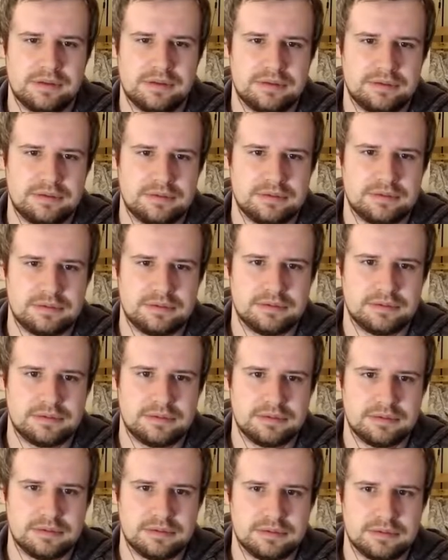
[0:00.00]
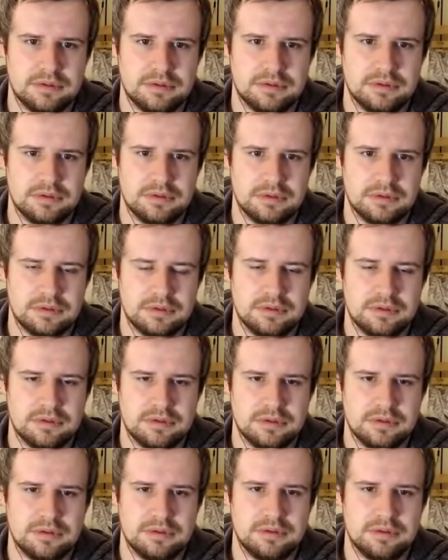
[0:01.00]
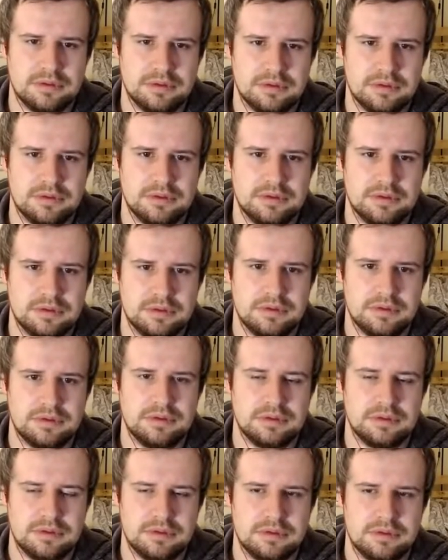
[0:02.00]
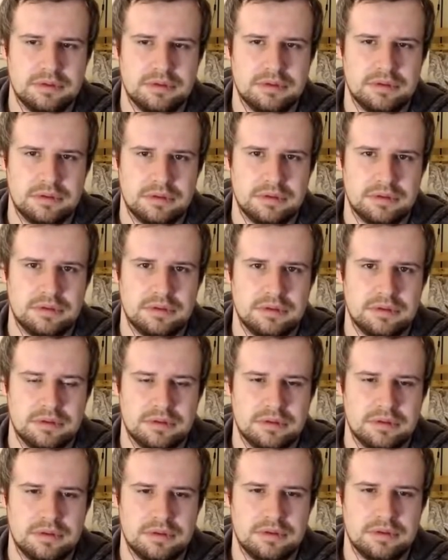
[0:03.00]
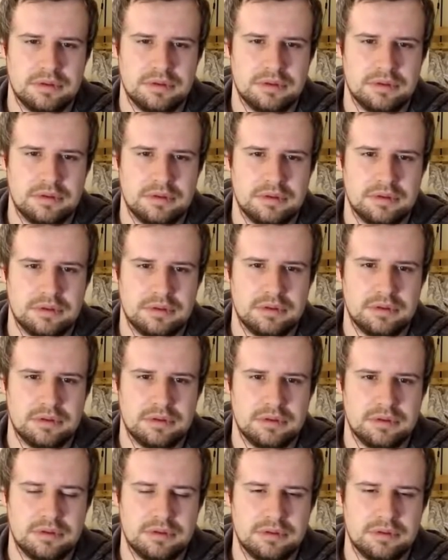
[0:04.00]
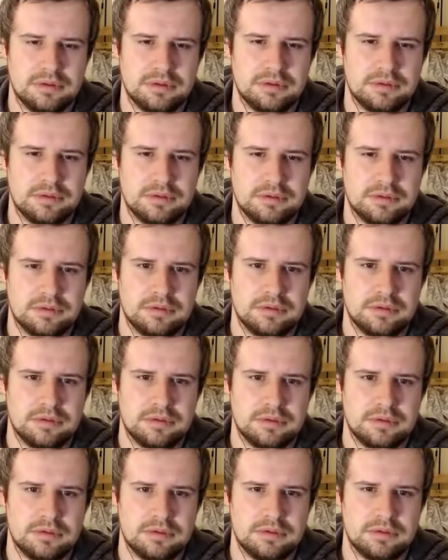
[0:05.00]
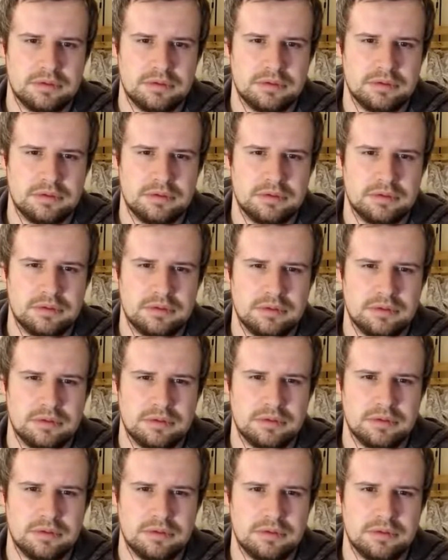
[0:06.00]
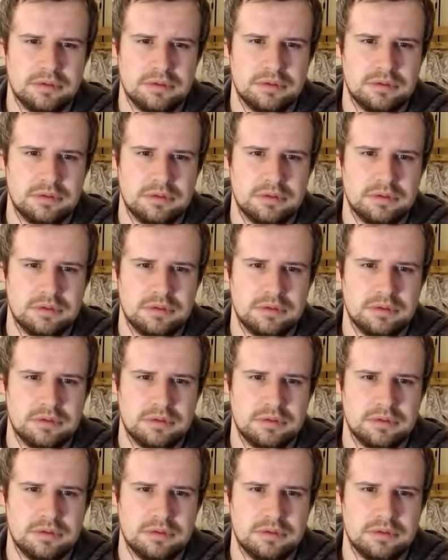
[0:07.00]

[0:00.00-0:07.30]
No words are spoken by the person on screen.